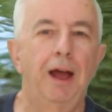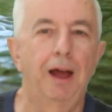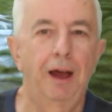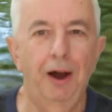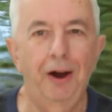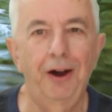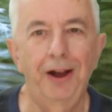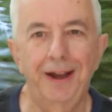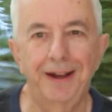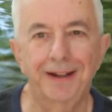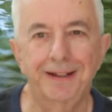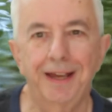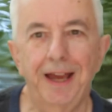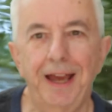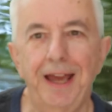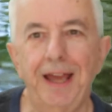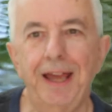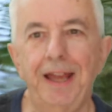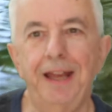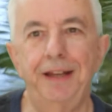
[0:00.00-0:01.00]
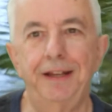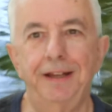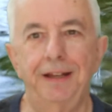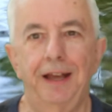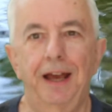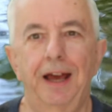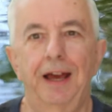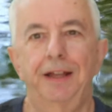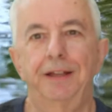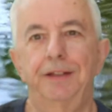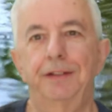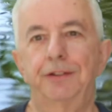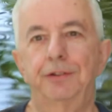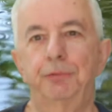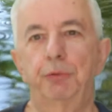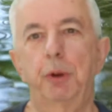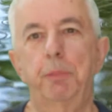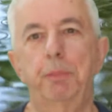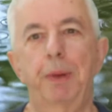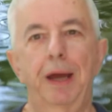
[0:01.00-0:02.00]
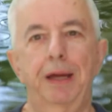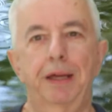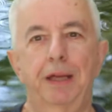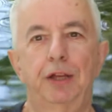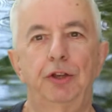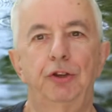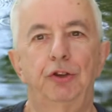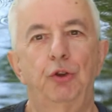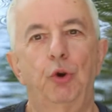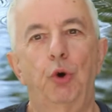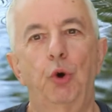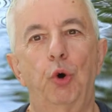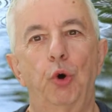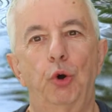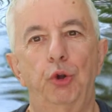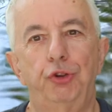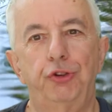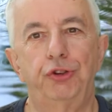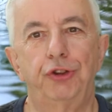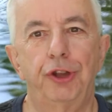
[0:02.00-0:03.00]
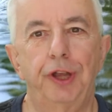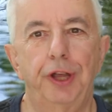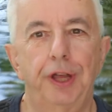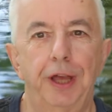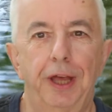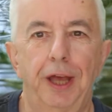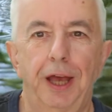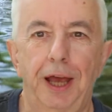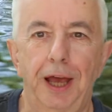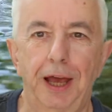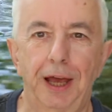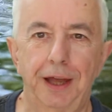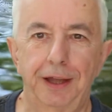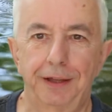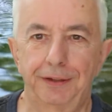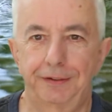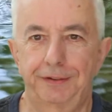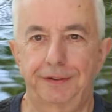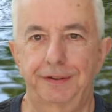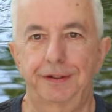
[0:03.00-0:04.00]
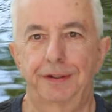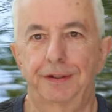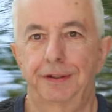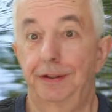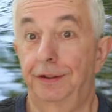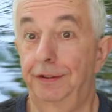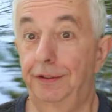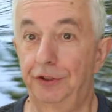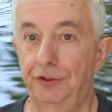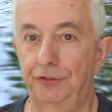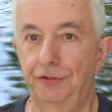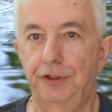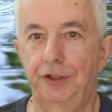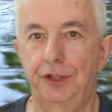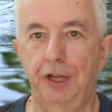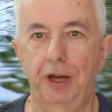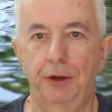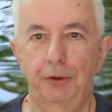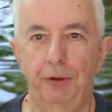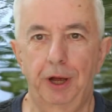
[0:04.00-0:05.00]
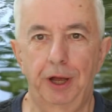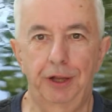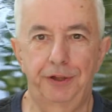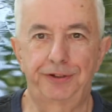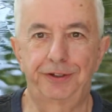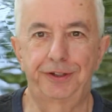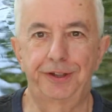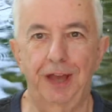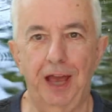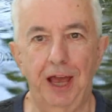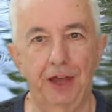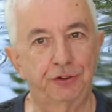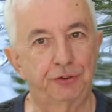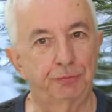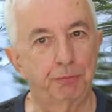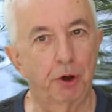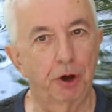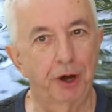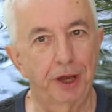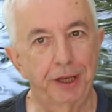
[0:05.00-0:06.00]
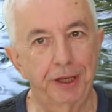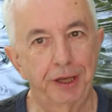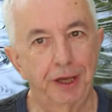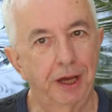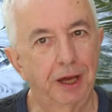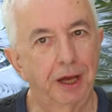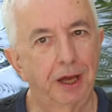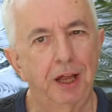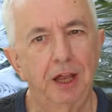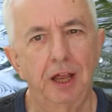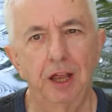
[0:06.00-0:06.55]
Hi again, and we're back indoors, and this video as my